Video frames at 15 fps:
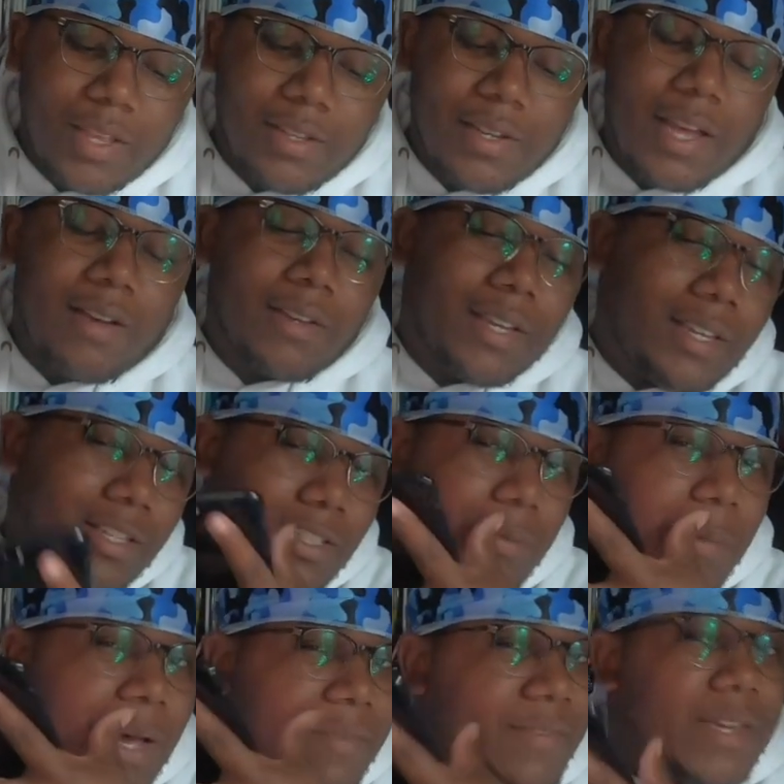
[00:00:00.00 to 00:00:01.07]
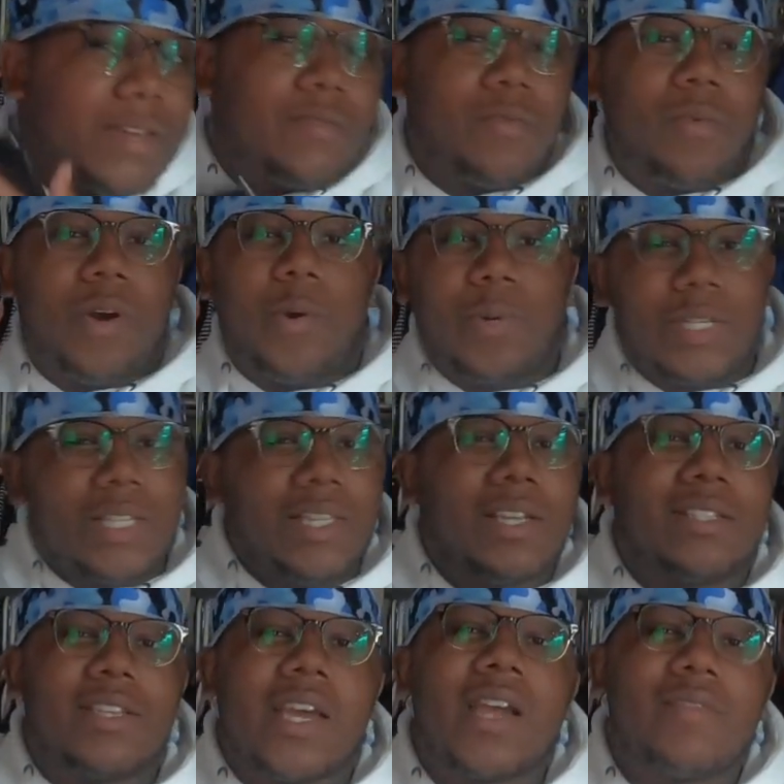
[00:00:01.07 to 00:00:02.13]
Now getting into my favorite one, which I think
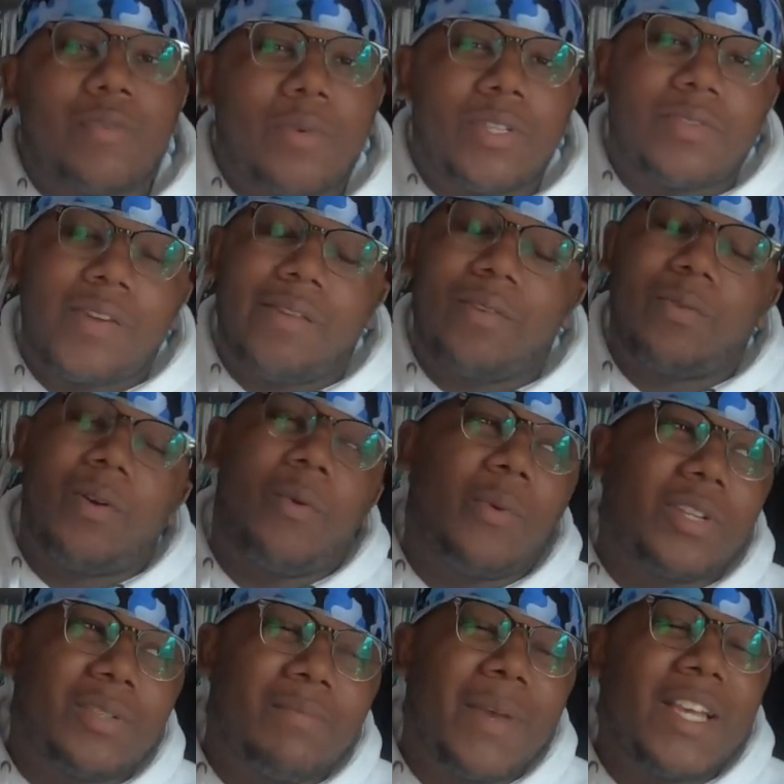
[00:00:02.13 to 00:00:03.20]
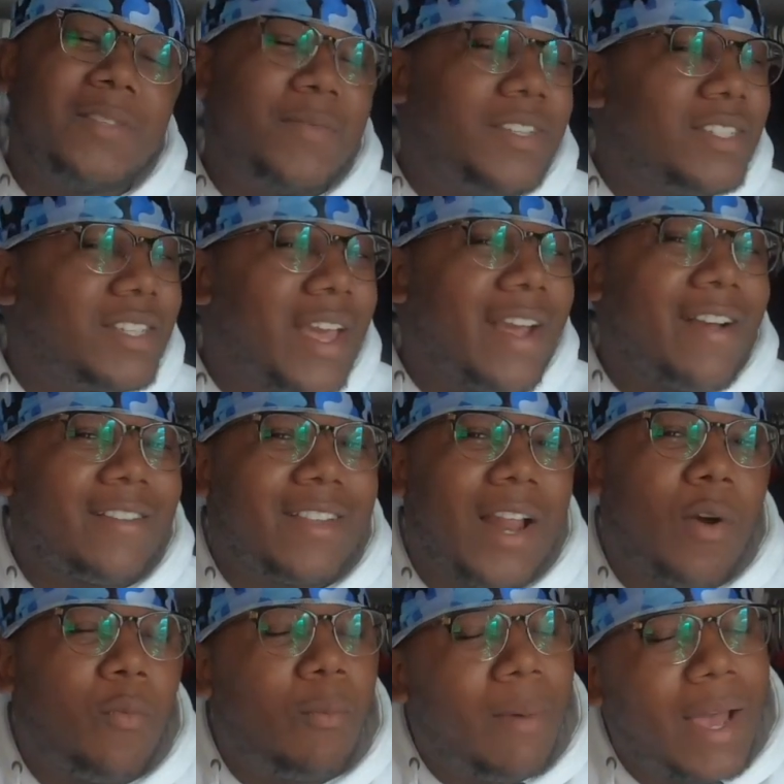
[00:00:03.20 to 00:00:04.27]
is everyone's favorite one, which makes me scared that
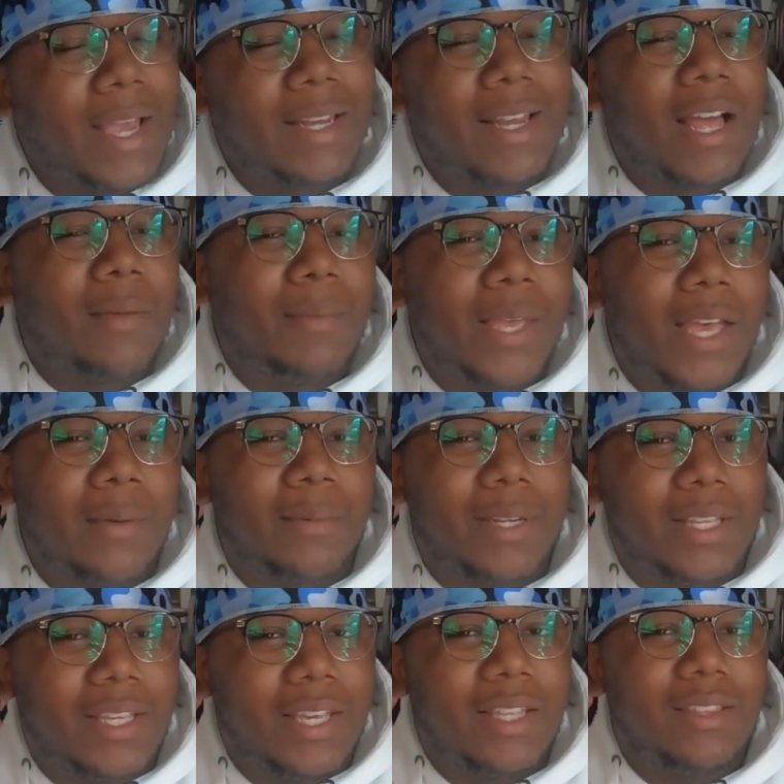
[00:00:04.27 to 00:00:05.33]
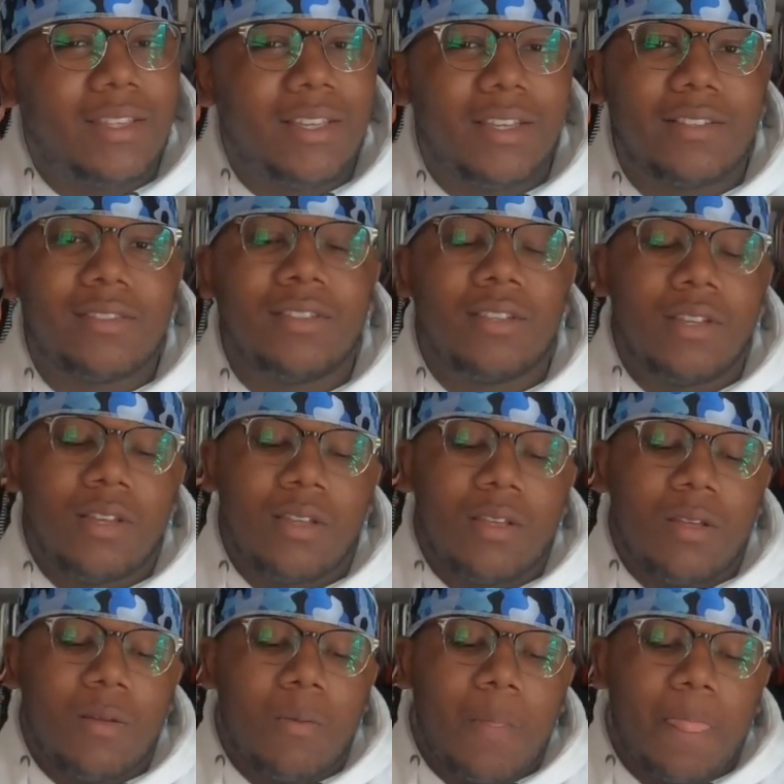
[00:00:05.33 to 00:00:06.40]
I might not be able to get these
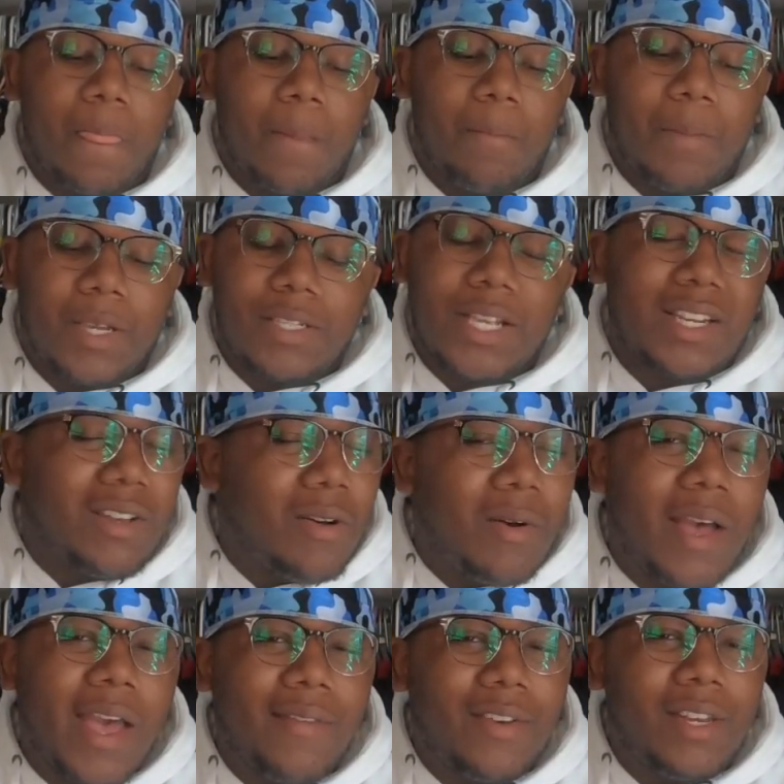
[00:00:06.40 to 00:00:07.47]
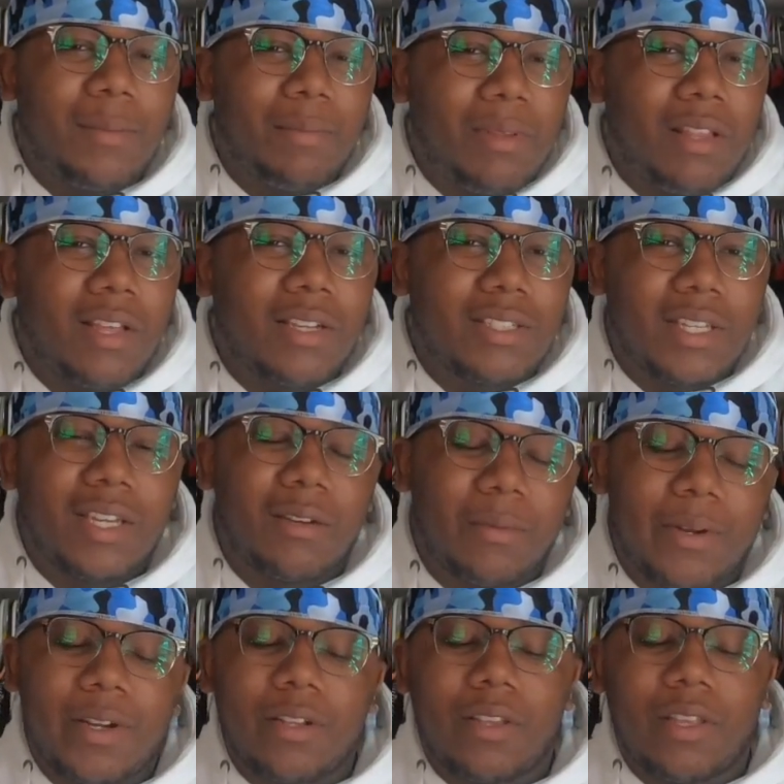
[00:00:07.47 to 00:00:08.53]
because I don't have any plugs to get
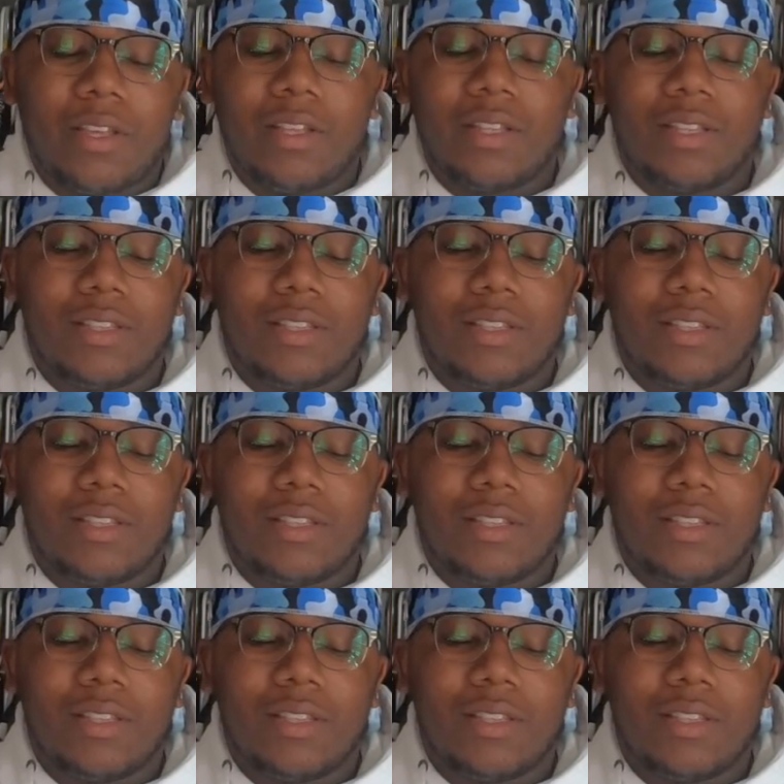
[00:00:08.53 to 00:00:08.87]
them early.